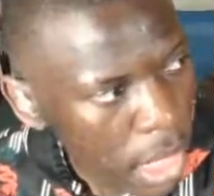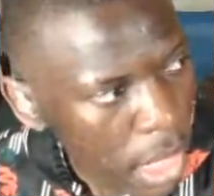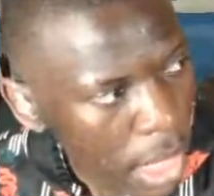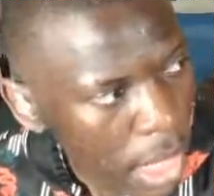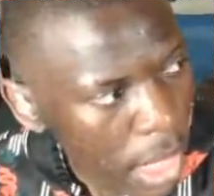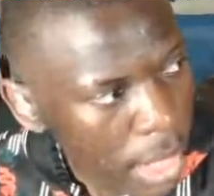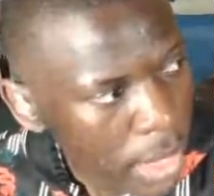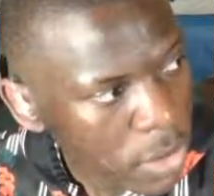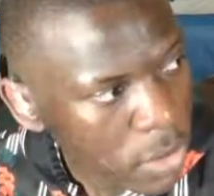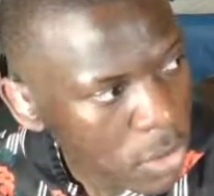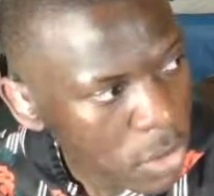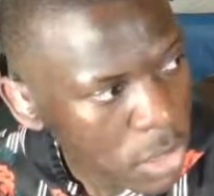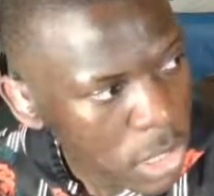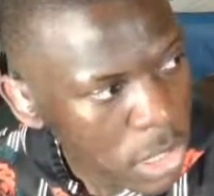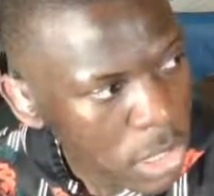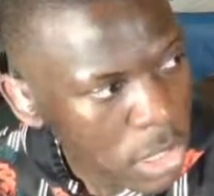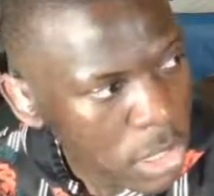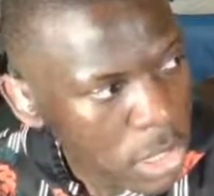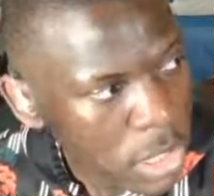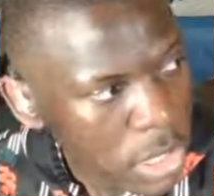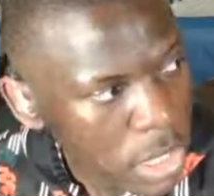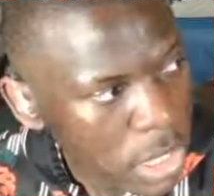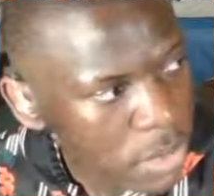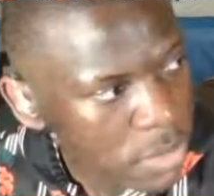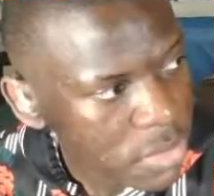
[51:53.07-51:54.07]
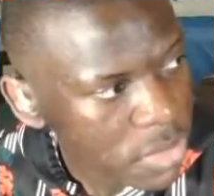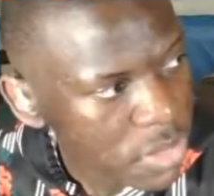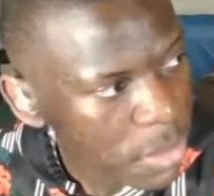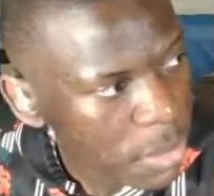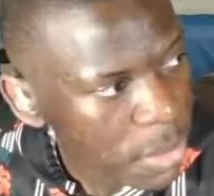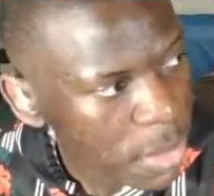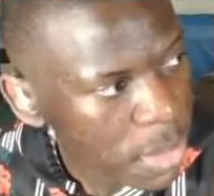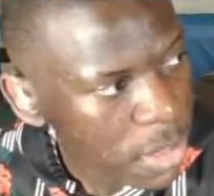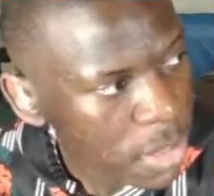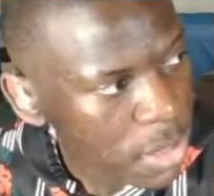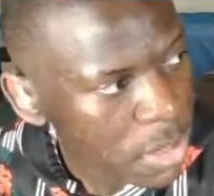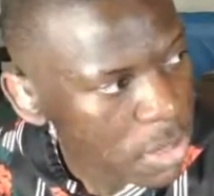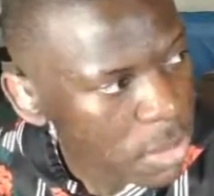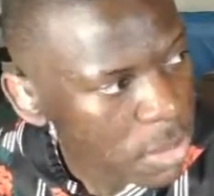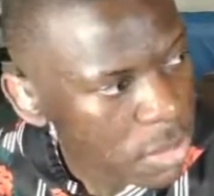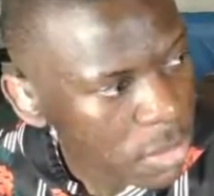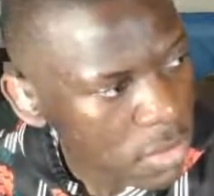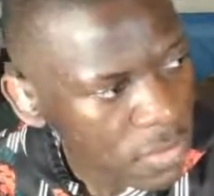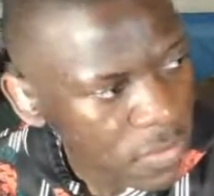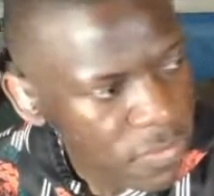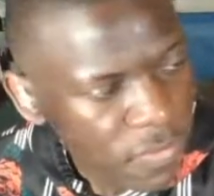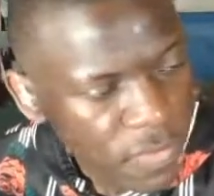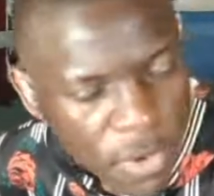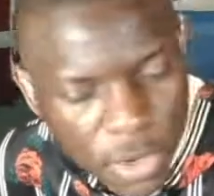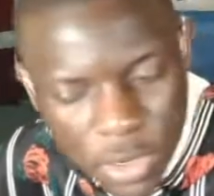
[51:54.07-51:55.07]
I think he comes to mind.
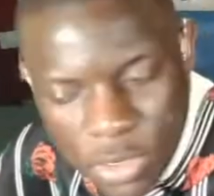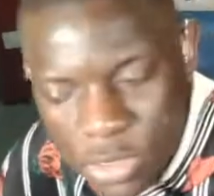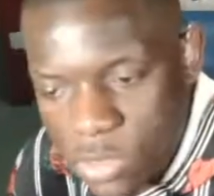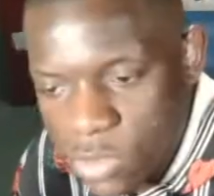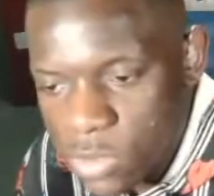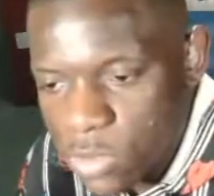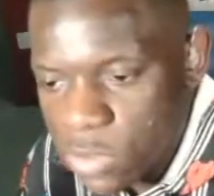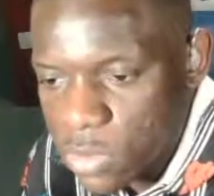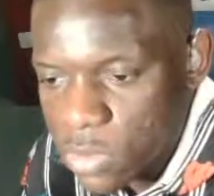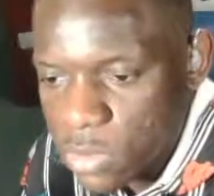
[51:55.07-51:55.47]
Alright, dude.